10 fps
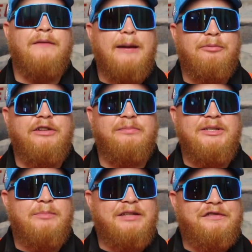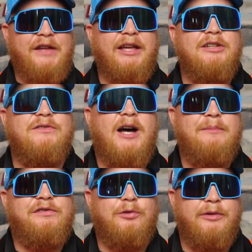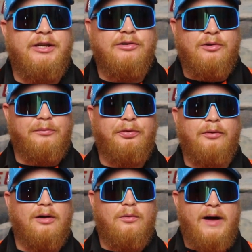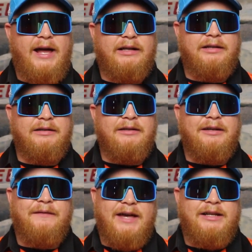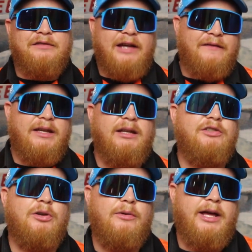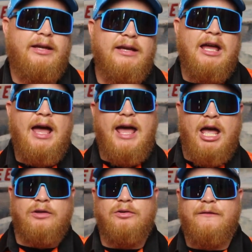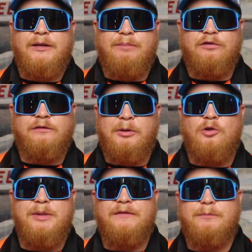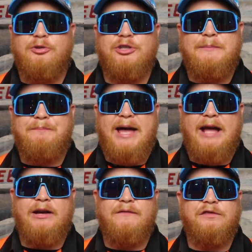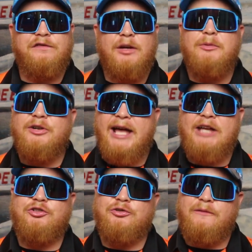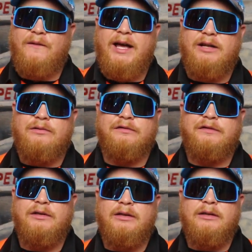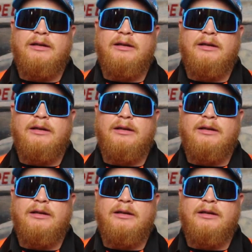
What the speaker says: That brings me to my second top story here on Throttle Whack, and that is how the NHRA handled the postponement and the pushing back of the Summer National Finals